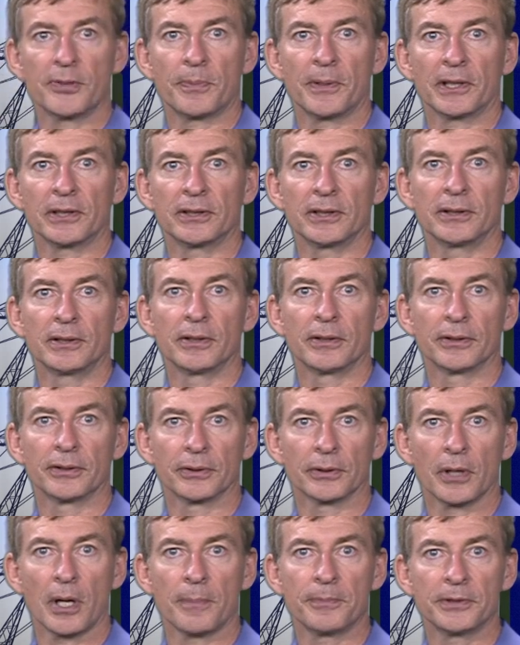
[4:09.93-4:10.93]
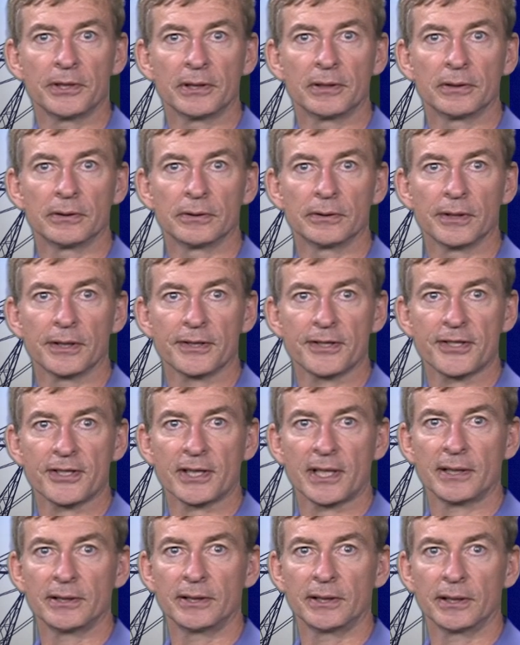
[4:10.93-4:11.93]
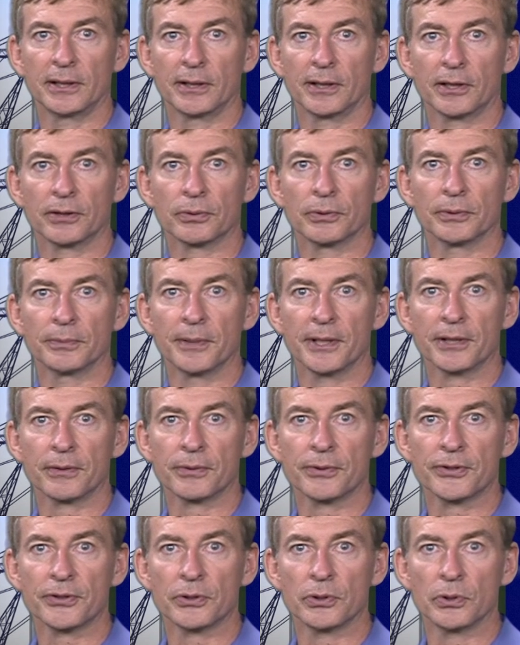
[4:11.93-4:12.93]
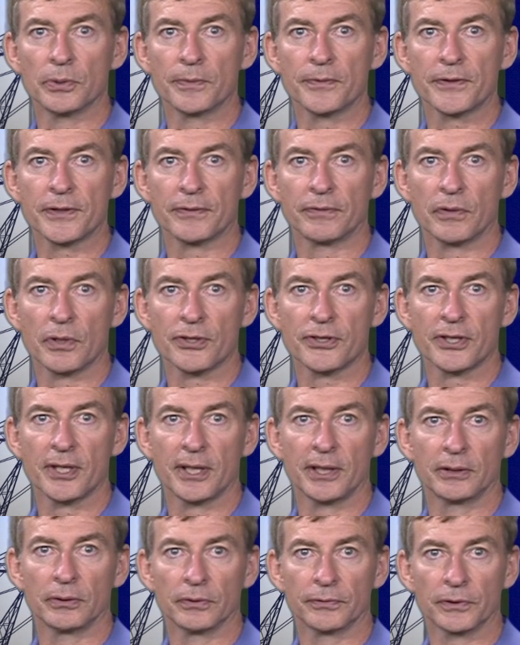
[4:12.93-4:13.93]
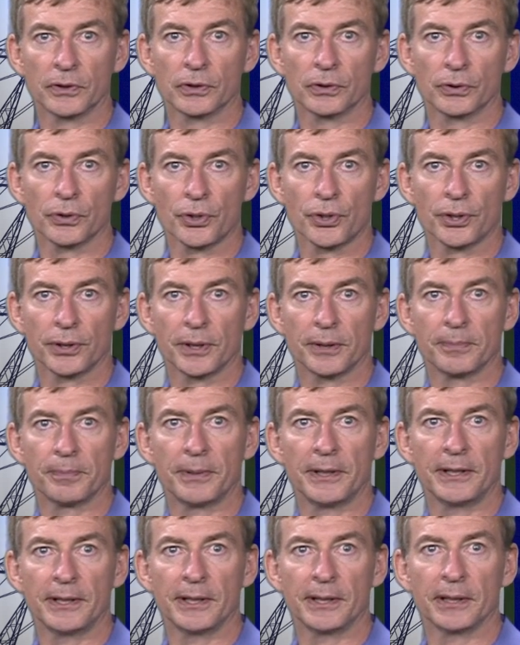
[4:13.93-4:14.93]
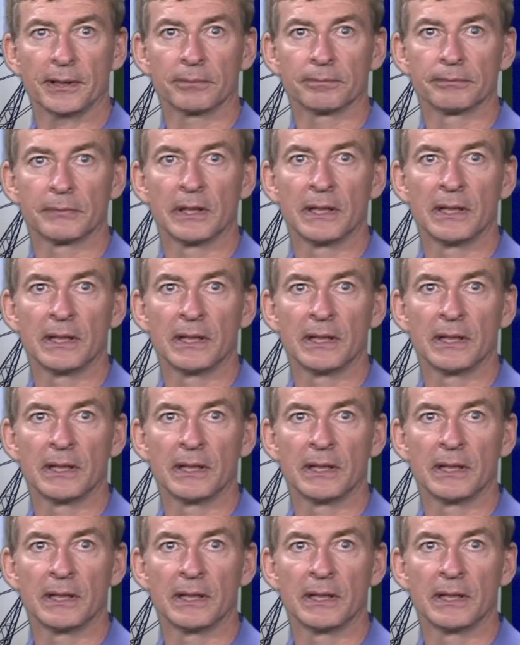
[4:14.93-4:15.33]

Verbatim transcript: inspected under optical and scanning electron microscopes for sign of corrosion and pitting.